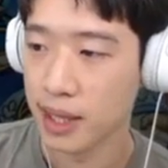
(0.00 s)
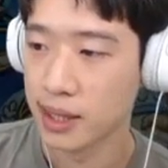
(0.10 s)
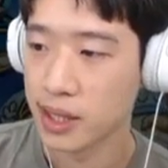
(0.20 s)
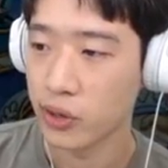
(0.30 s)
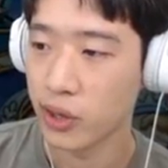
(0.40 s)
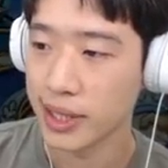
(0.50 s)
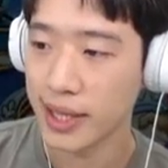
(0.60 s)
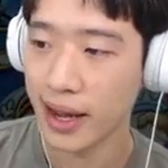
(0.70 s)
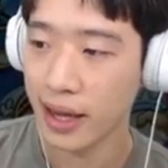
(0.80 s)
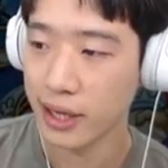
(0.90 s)
So
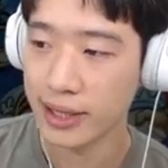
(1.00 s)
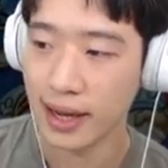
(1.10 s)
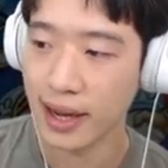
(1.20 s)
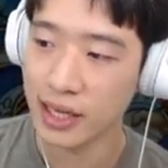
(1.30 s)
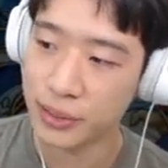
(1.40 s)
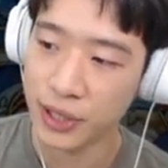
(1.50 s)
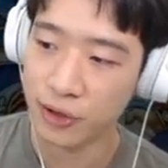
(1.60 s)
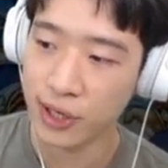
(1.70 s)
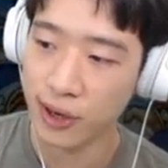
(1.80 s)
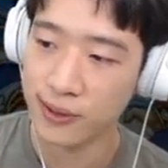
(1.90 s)
attack, HP
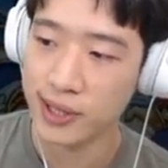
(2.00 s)
recovery,